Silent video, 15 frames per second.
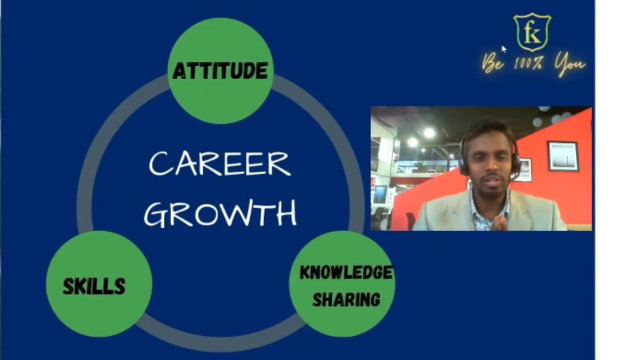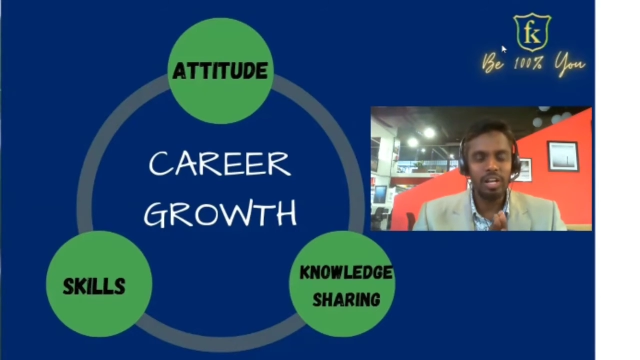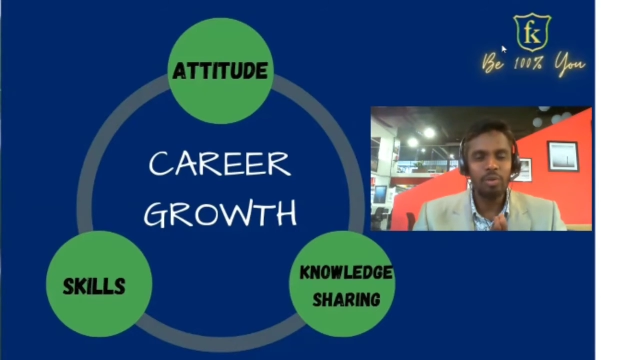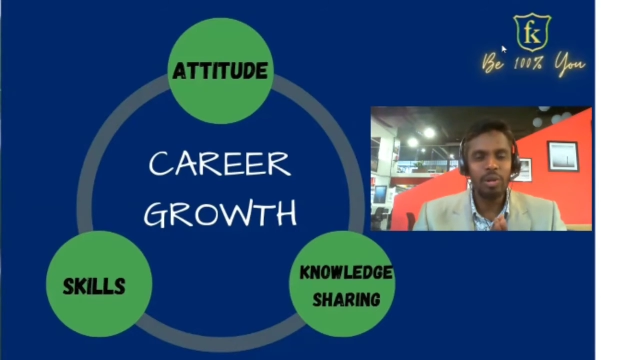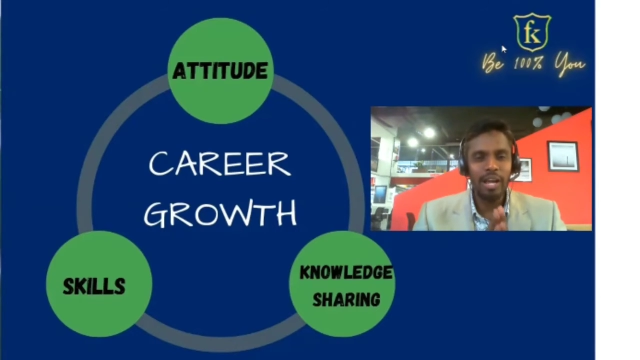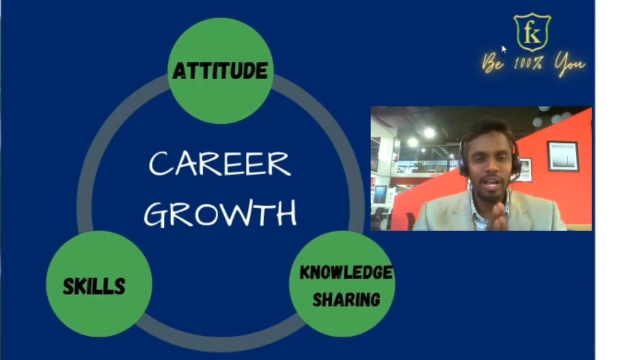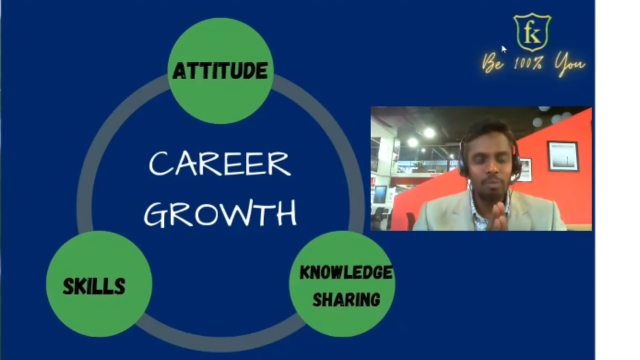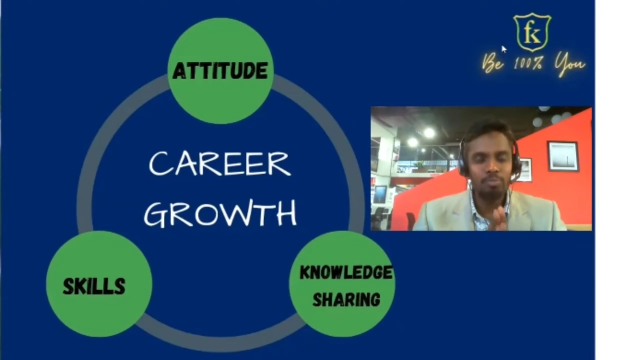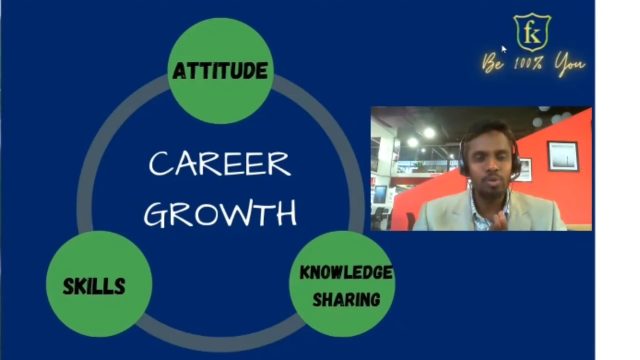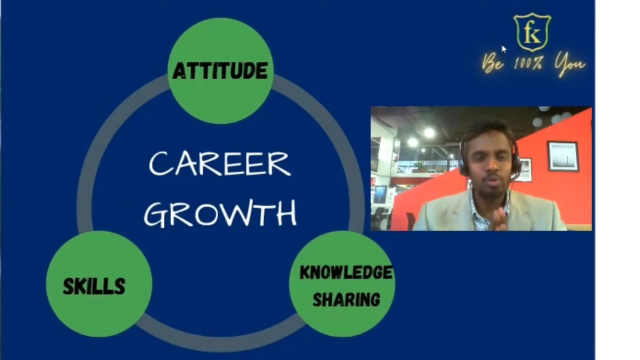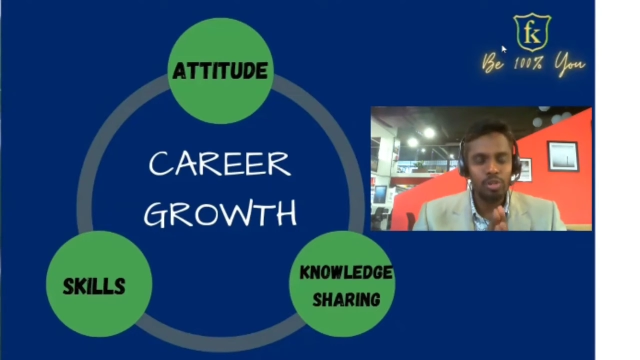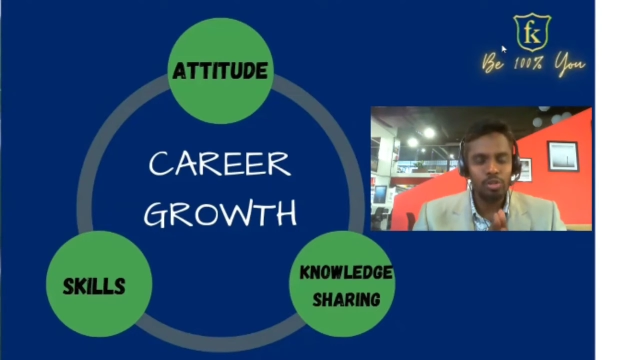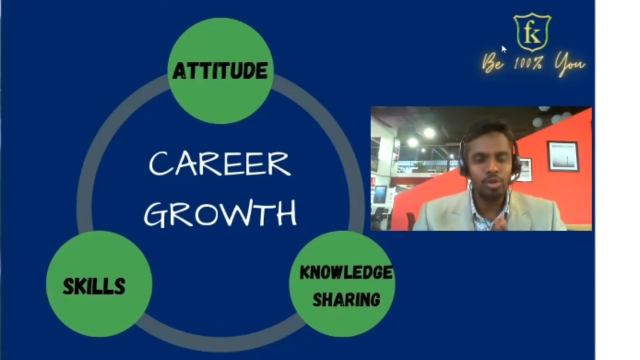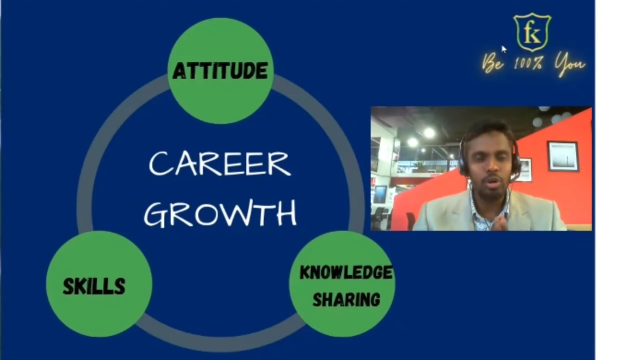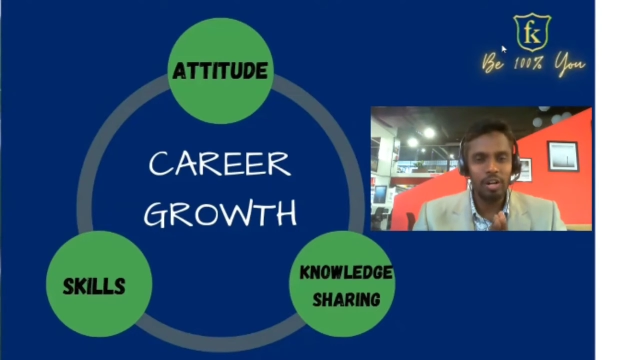that will help
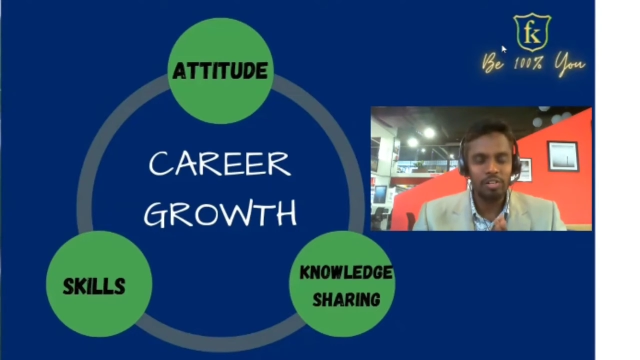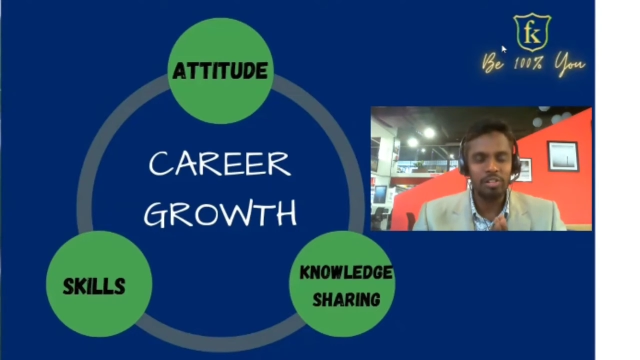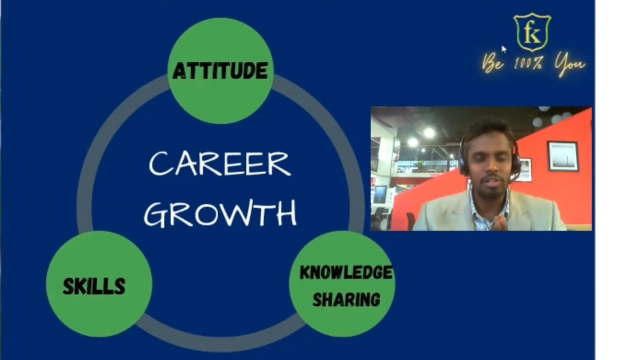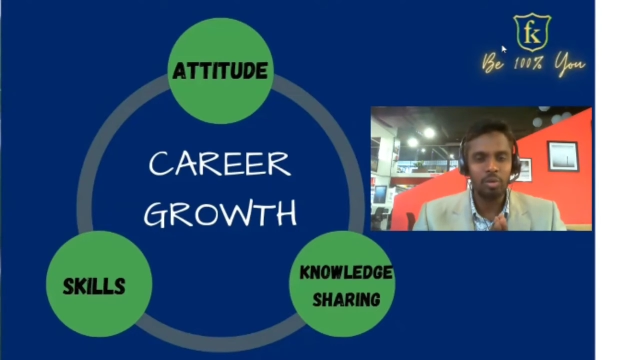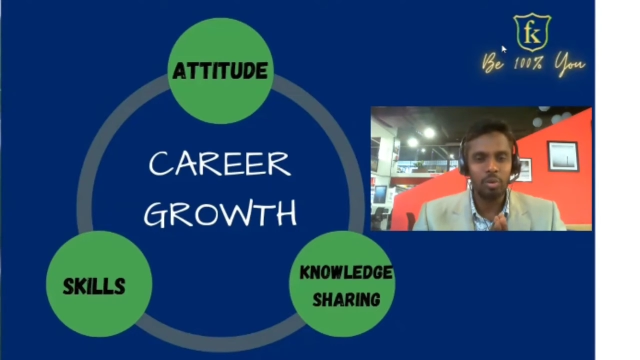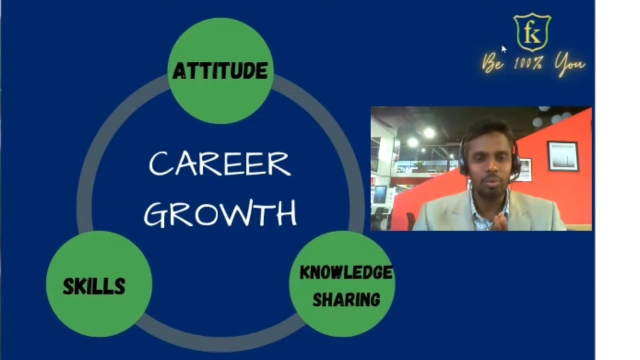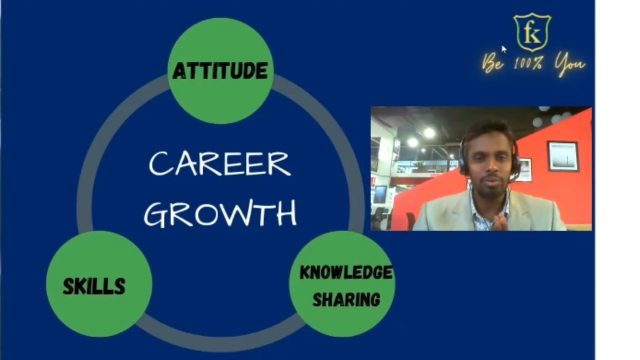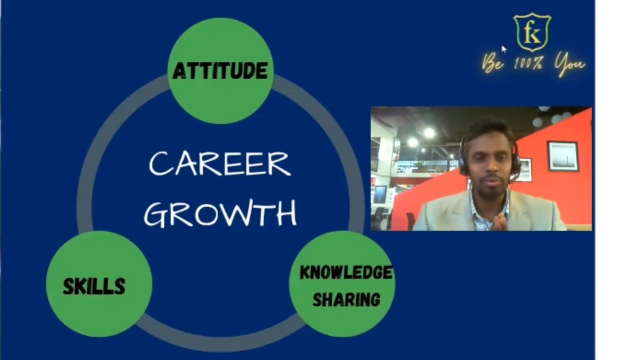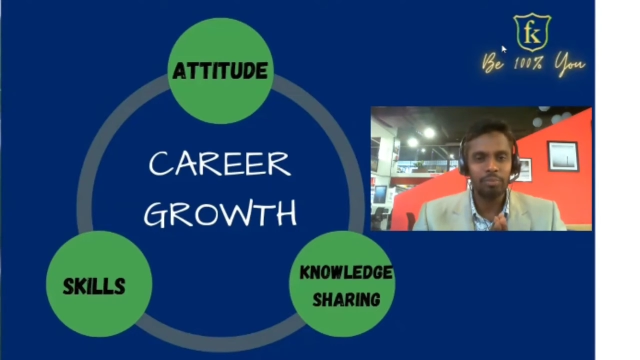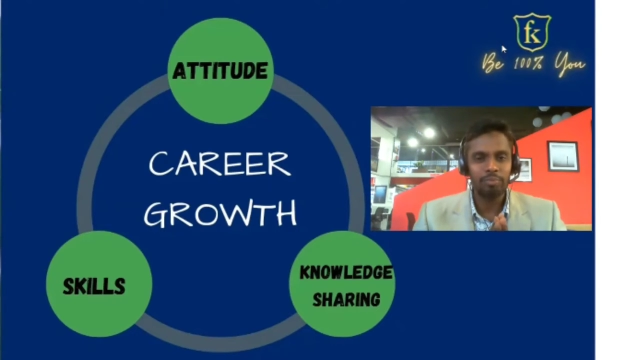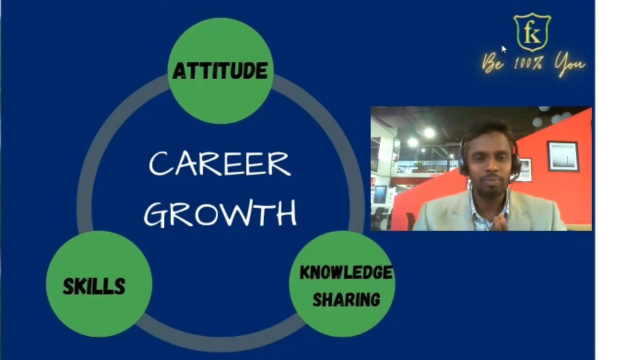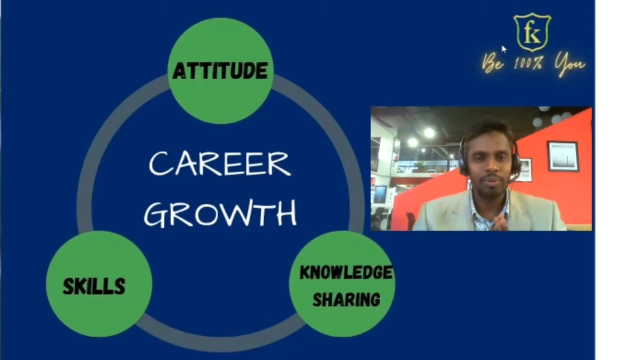you in your career growth.